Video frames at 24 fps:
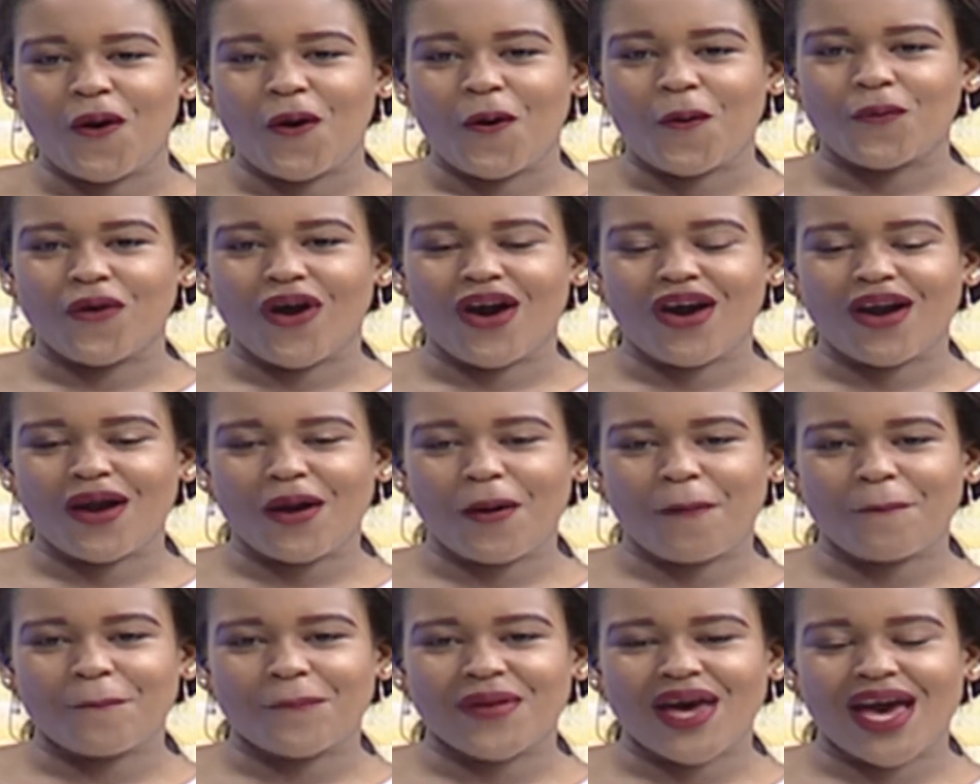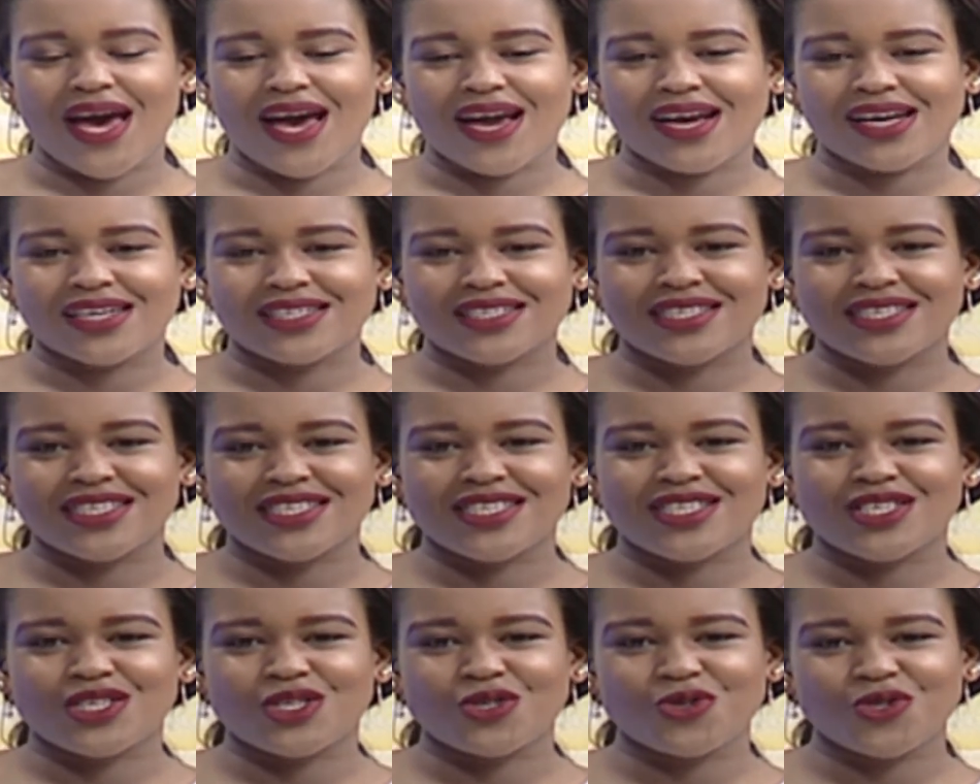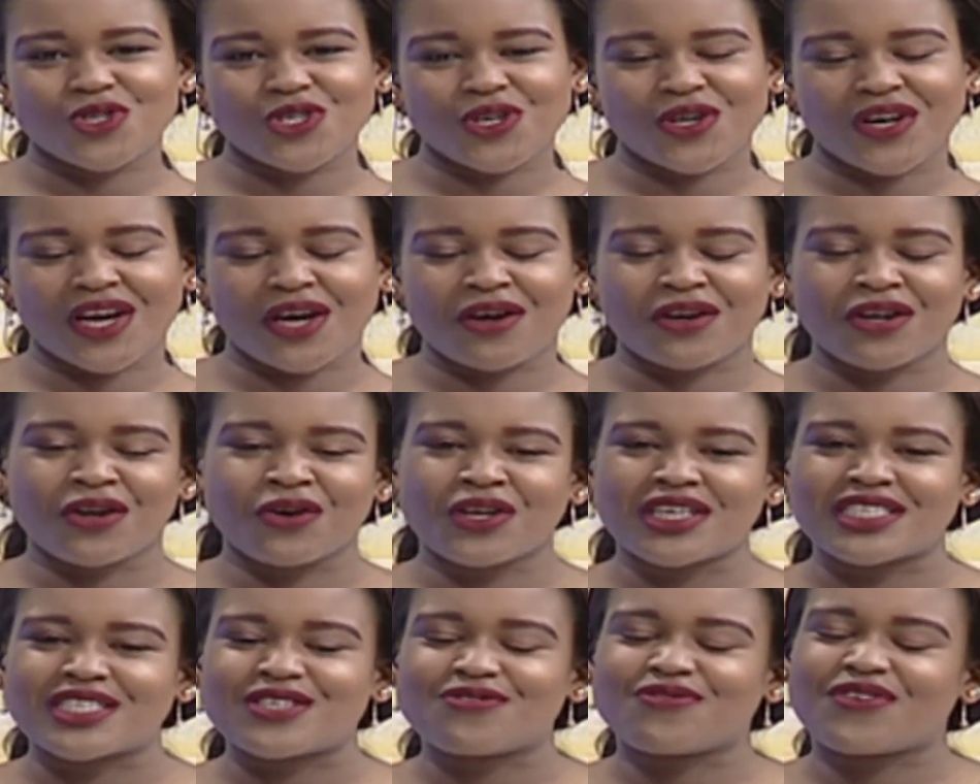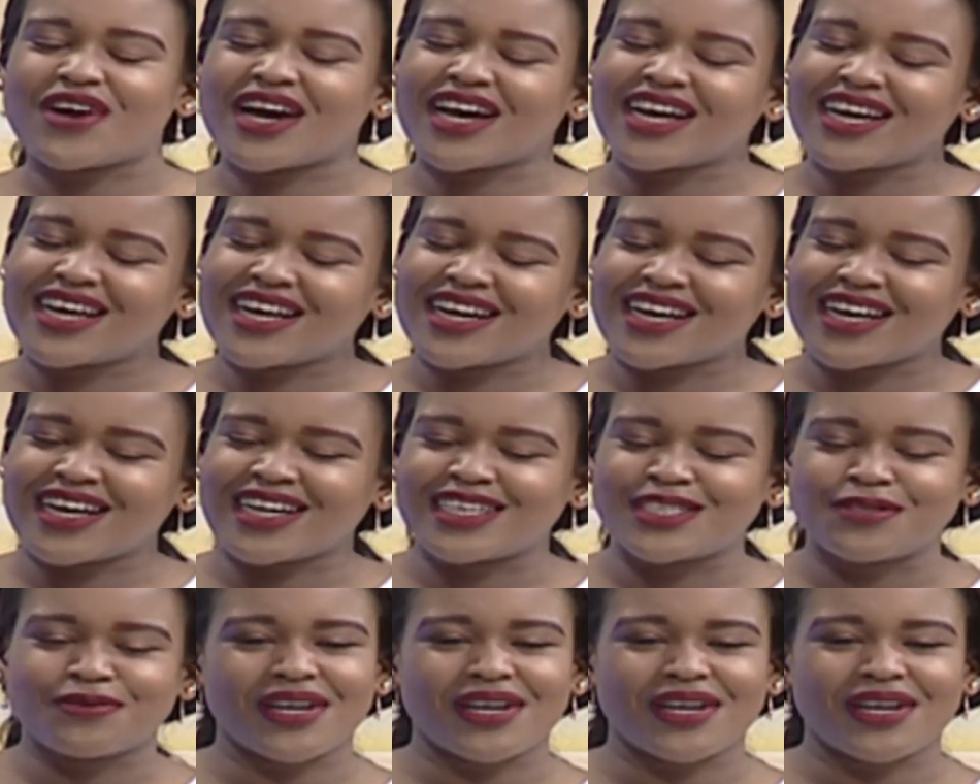Welcome back to studio. Now I know it's Friday night.